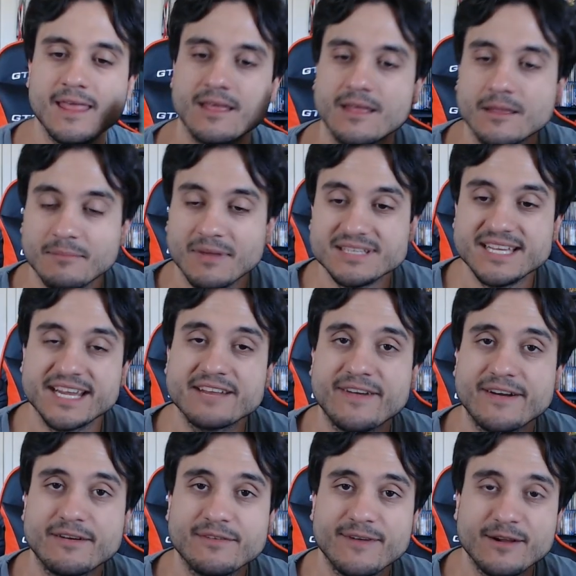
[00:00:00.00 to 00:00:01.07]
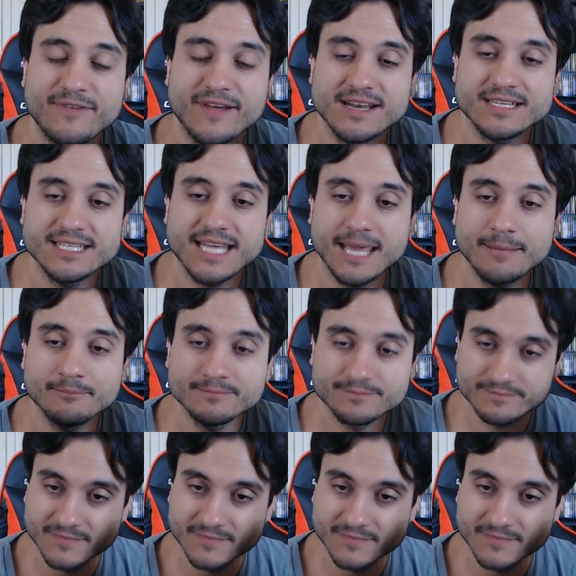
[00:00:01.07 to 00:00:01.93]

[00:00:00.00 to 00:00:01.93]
My second favorite Final Fantasy game.